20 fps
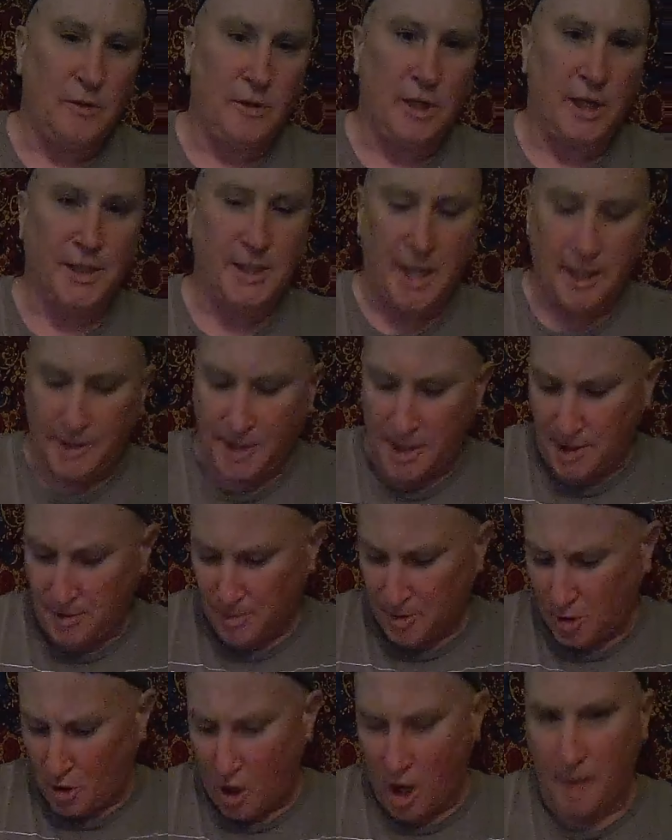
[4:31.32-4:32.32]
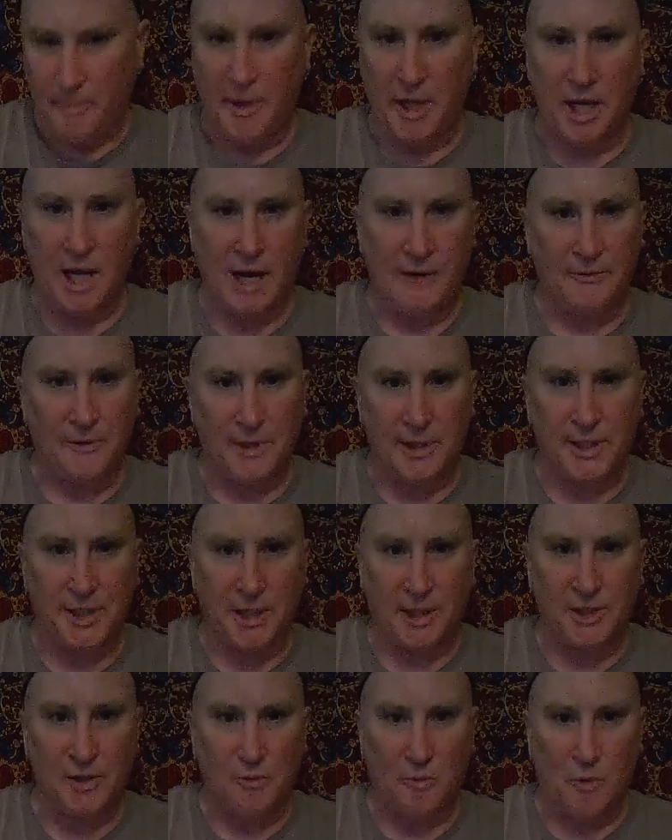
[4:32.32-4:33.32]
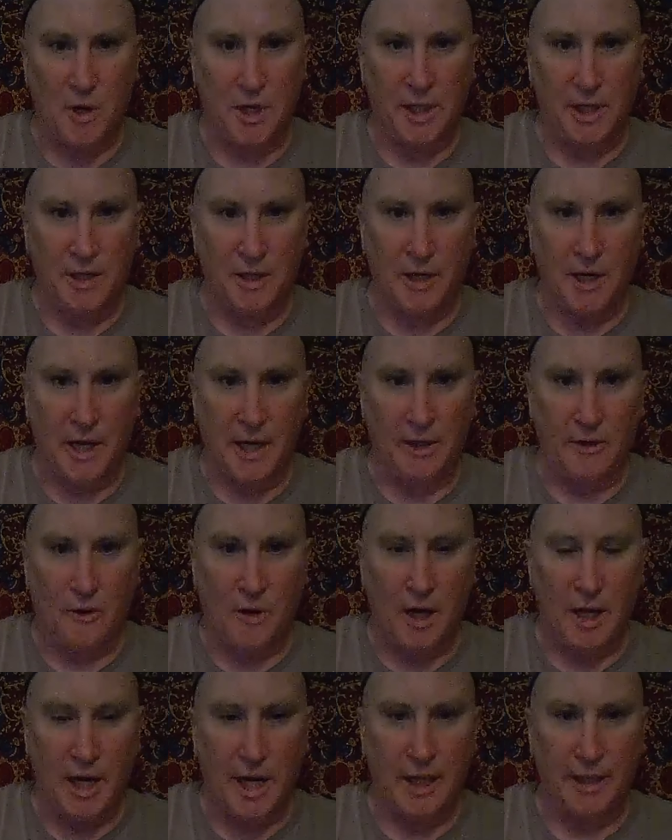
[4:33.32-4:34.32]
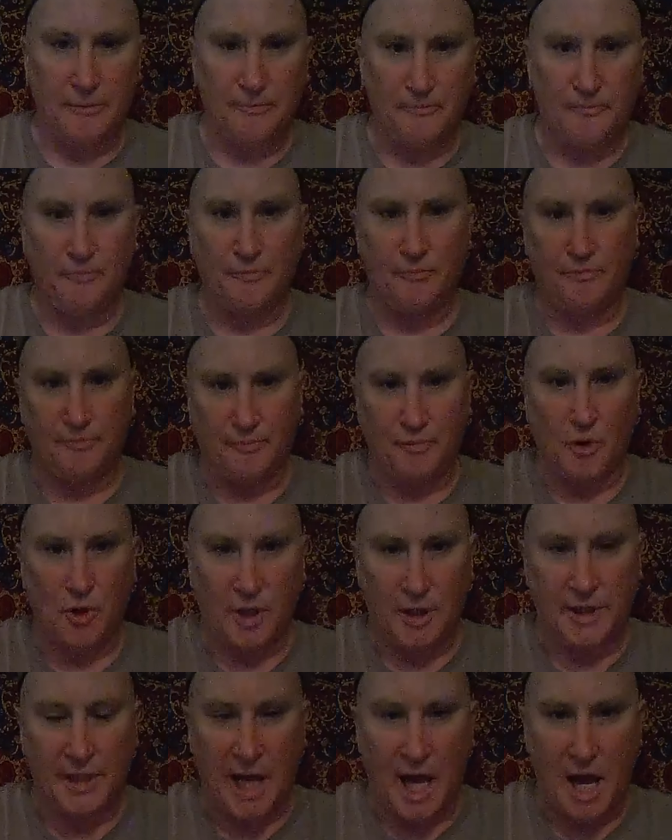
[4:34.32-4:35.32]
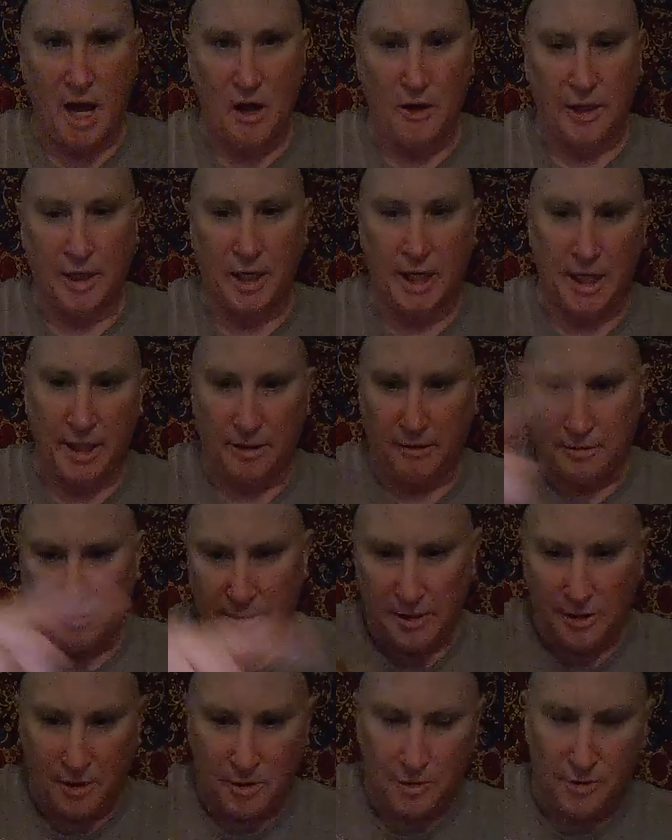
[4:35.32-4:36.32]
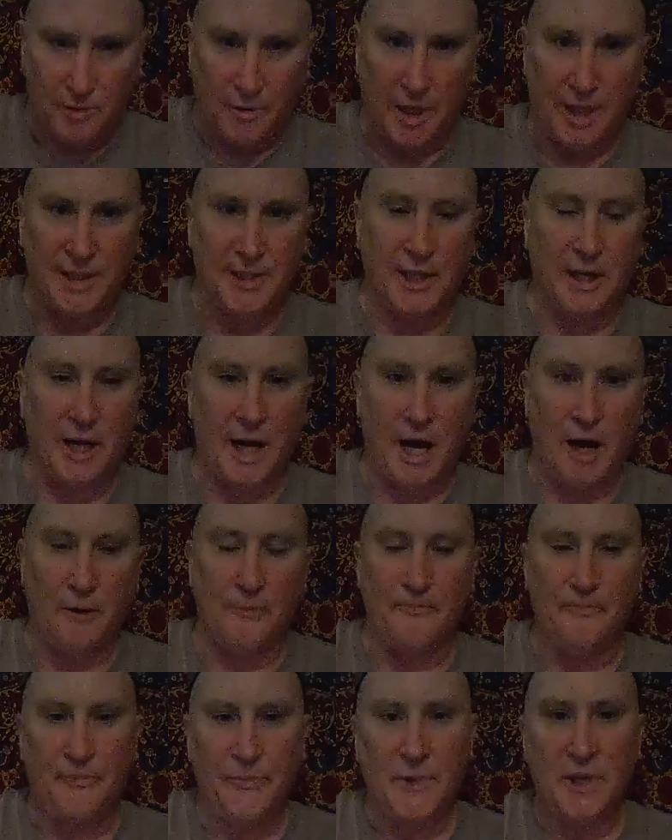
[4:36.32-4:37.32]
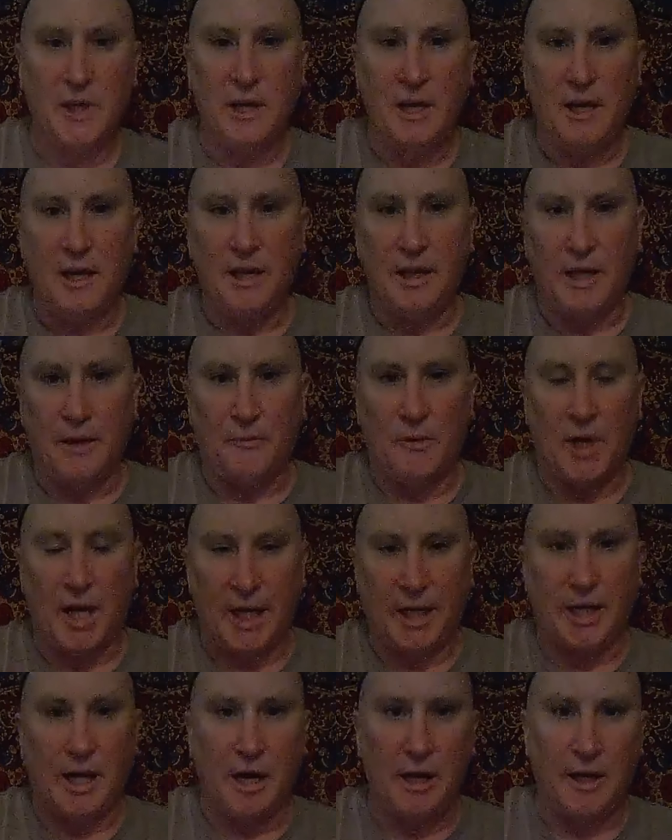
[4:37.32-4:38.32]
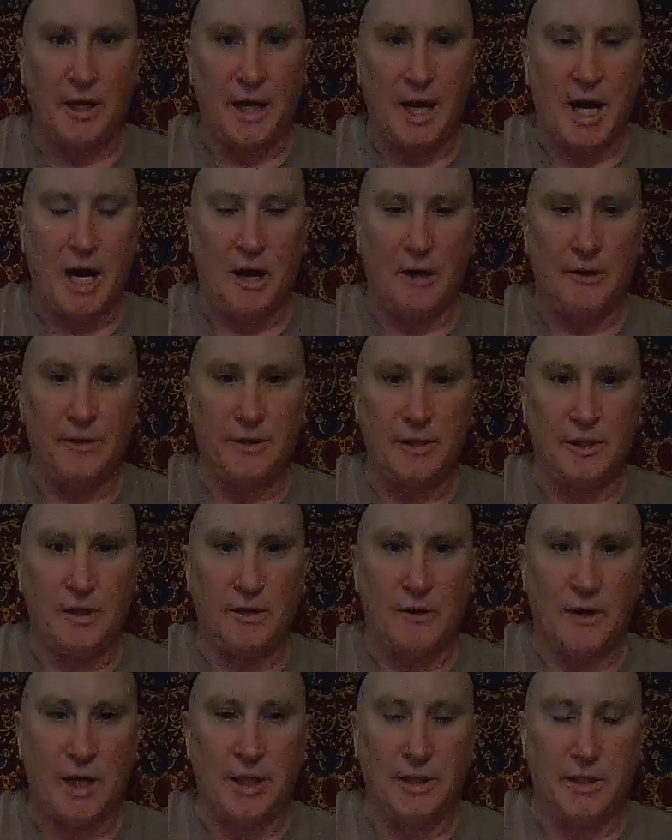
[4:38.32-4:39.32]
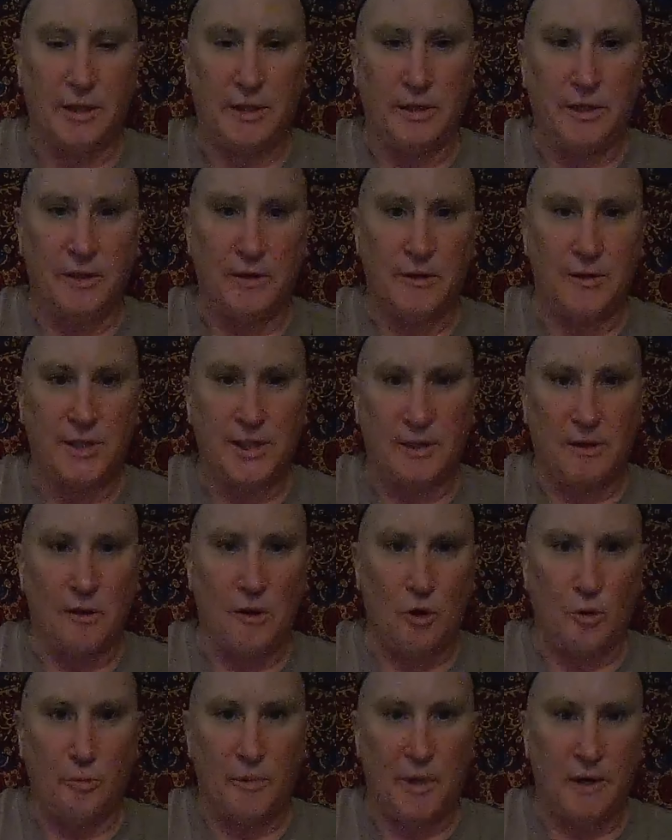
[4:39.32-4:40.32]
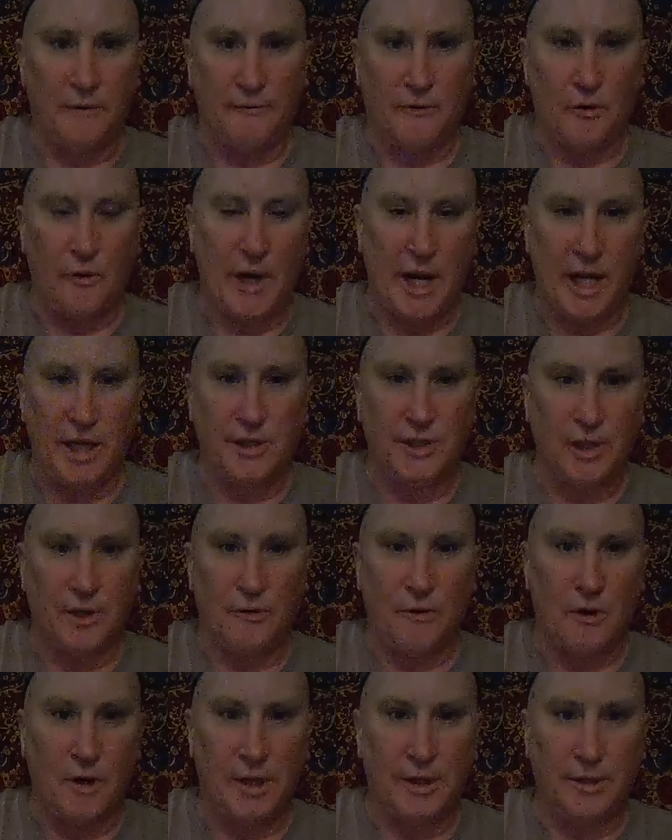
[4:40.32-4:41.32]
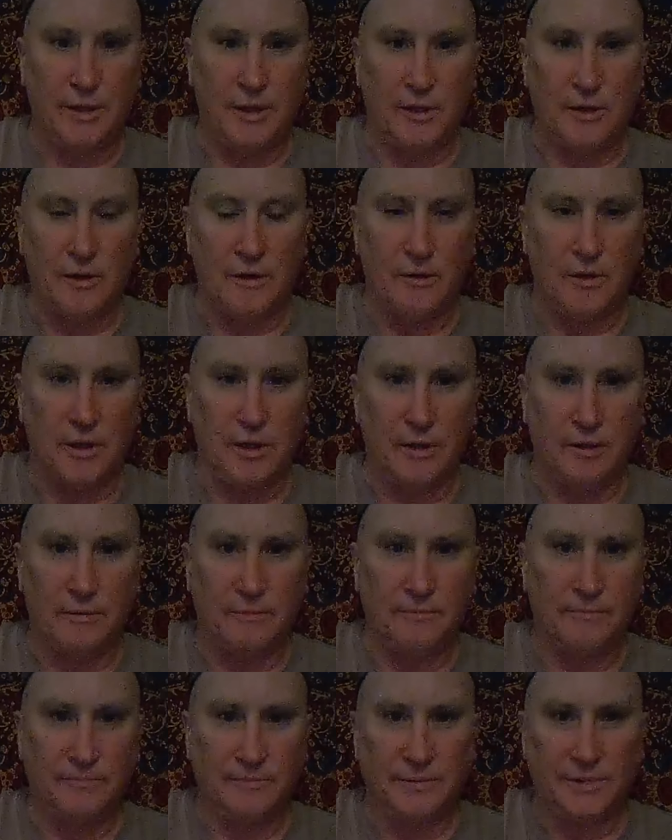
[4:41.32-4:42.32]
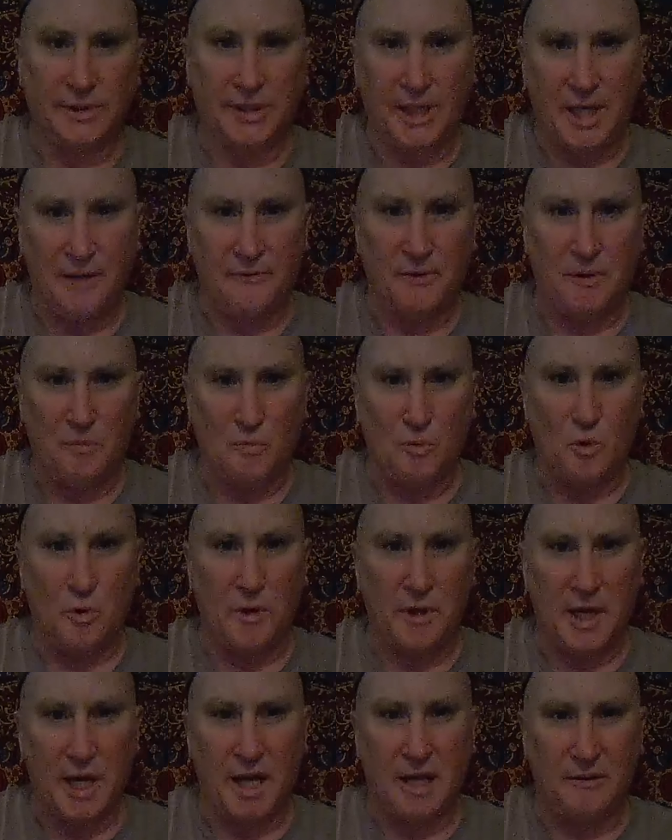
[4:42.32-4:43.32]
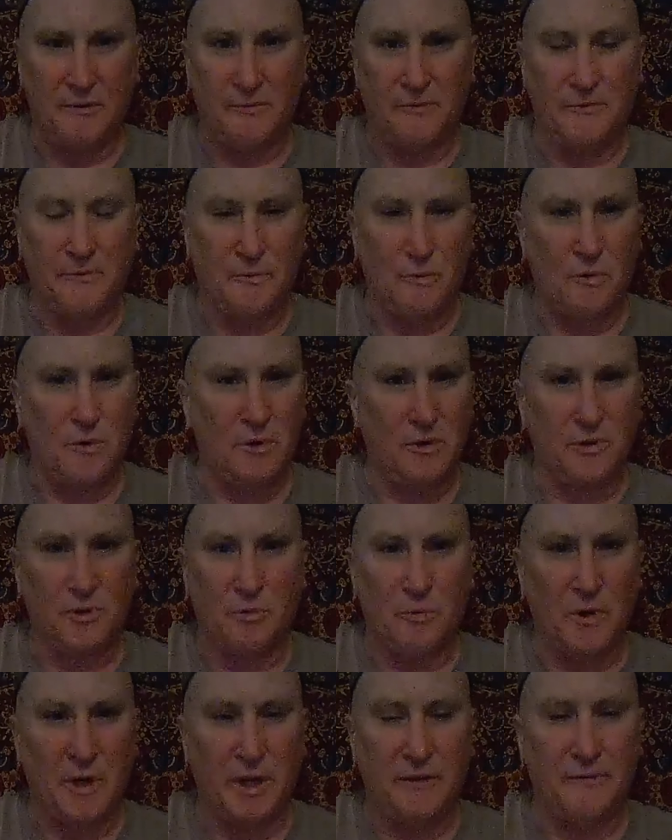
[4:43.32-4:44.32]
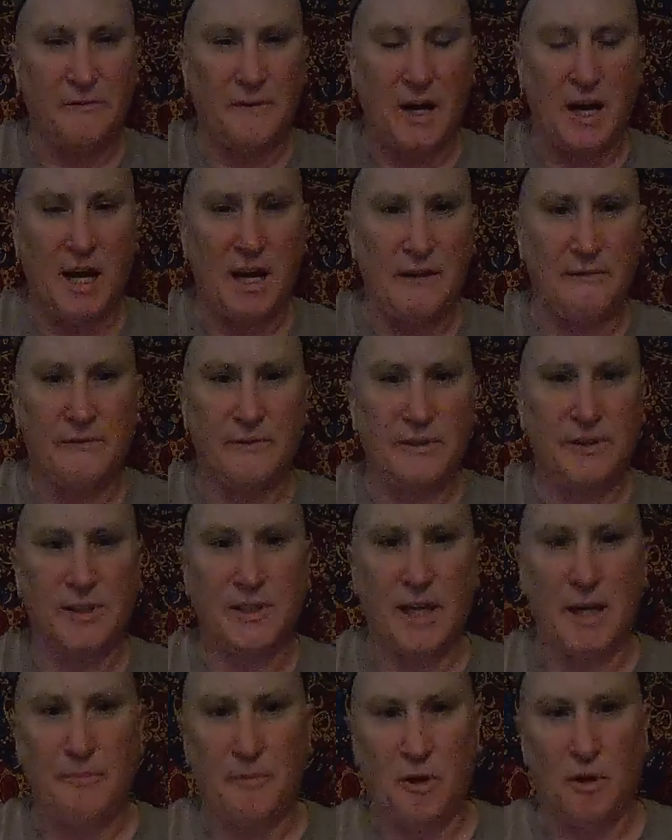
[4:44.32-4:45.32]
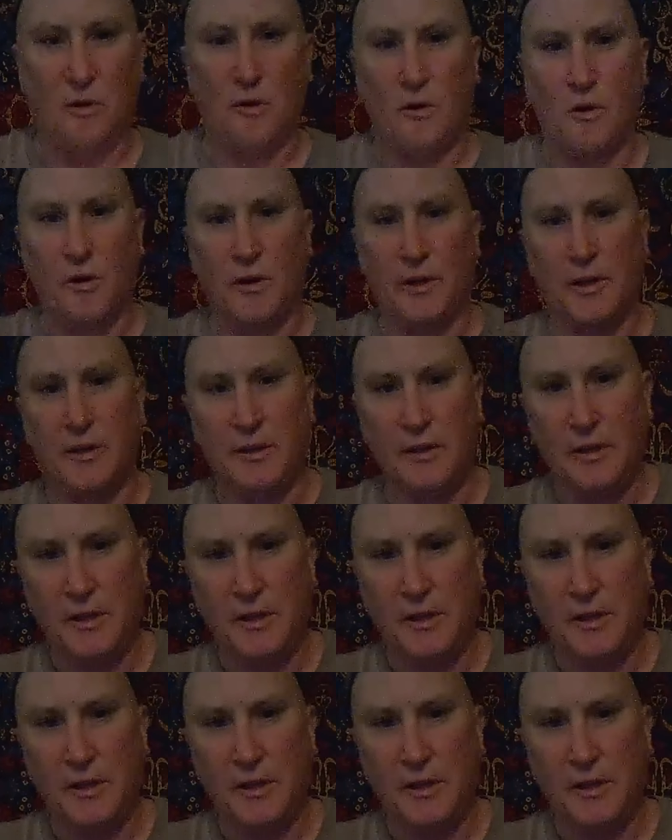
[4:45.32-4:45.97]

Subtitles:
because this was copied after the 620 that I got. I put it down and I, traced it out. And when I cut it out, I did, a little bit of arranging on it, to give it more of that 425 type of look.